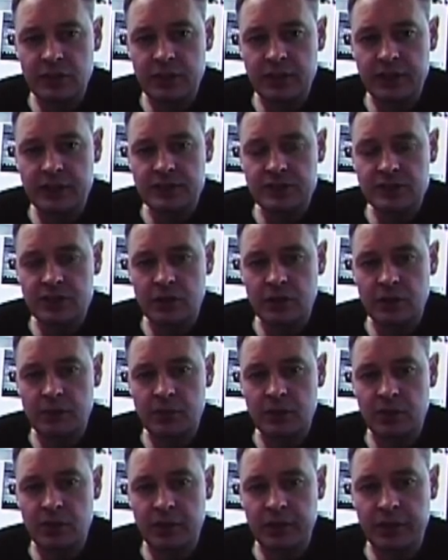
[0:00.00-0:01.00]
Each time
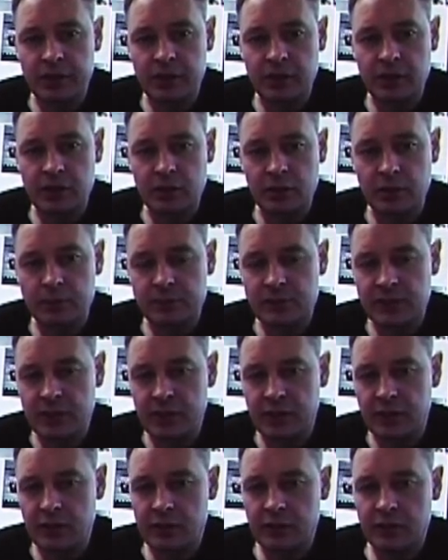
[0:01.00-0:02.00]
I
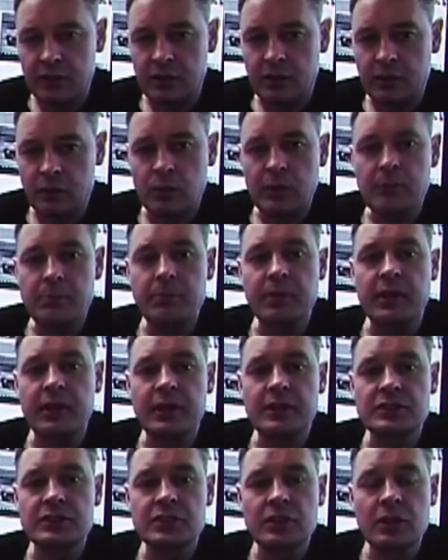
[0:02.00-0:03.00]
update the web
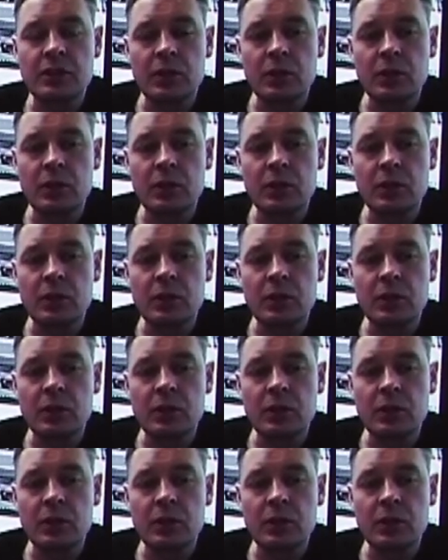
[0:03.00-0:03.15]
page,